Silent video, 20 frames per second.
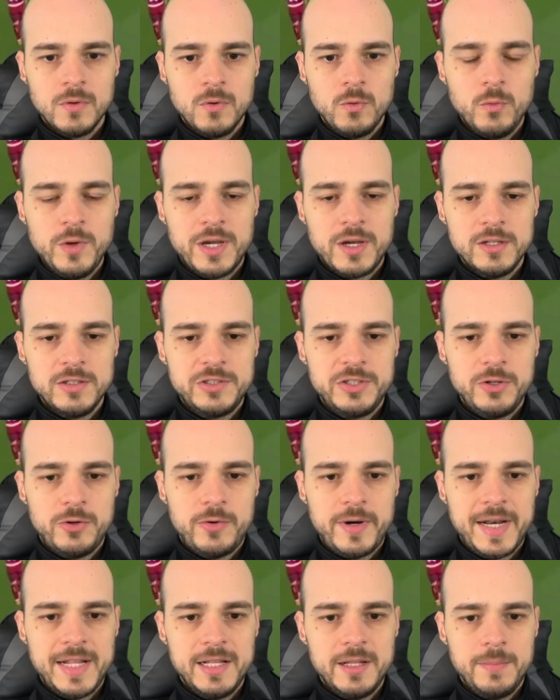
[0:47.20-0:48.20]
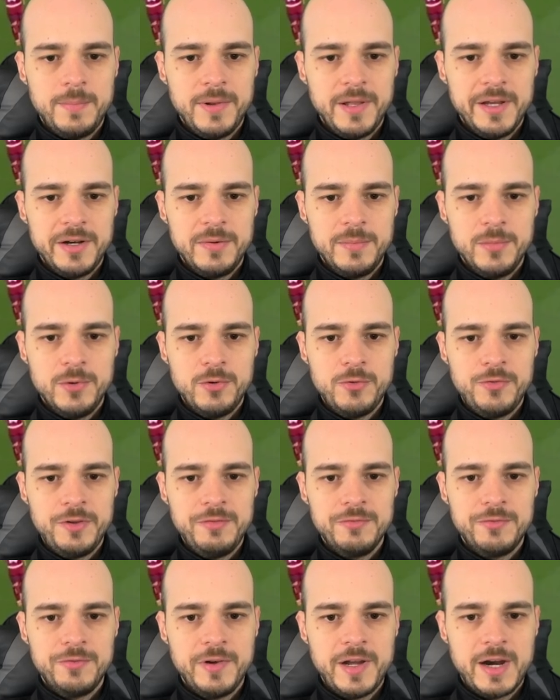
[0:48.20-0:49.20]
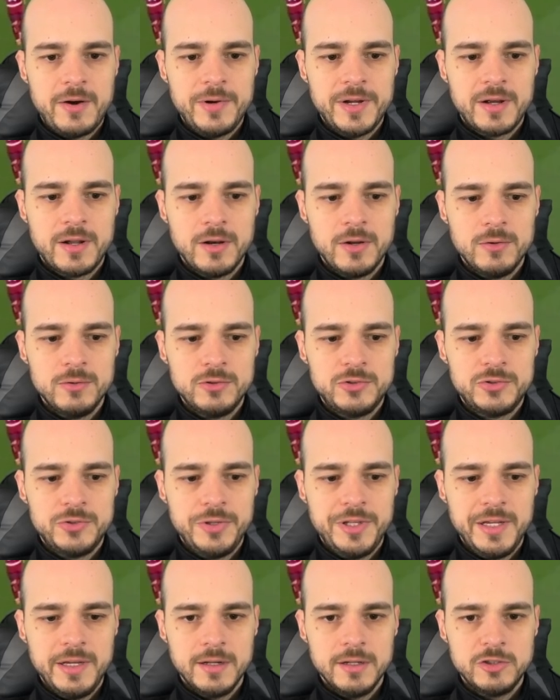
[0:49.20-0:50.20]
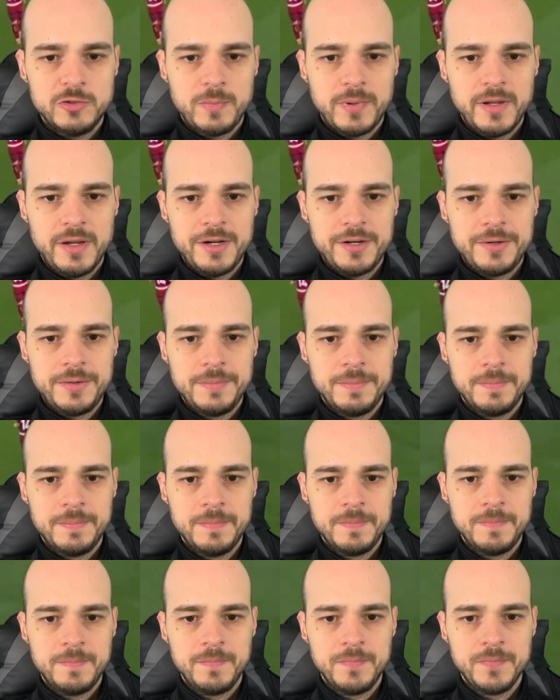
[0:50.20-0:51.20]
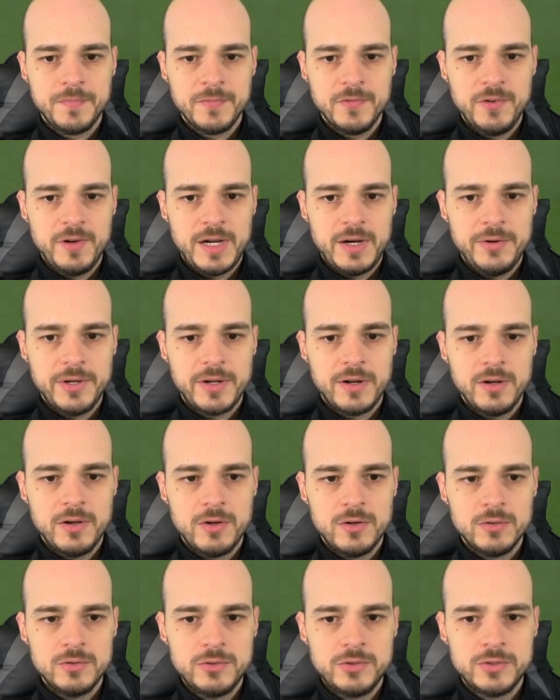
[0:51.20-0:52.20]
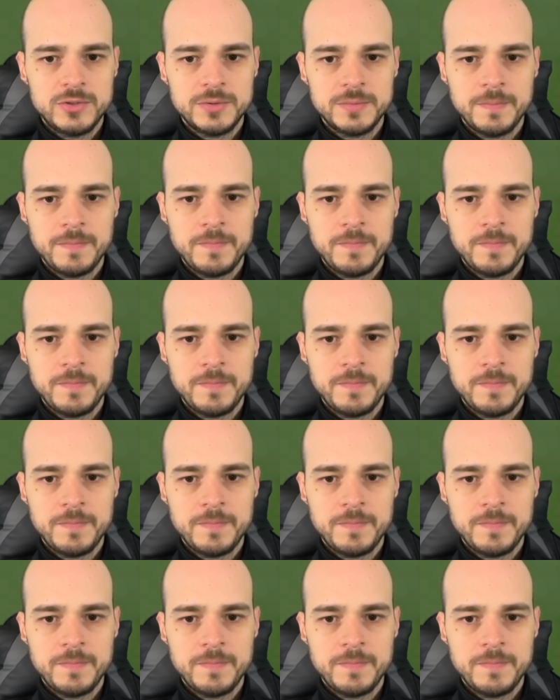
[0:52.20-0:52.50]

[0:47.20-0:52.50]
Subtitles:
We can see already the player moving very close to the English player, very close.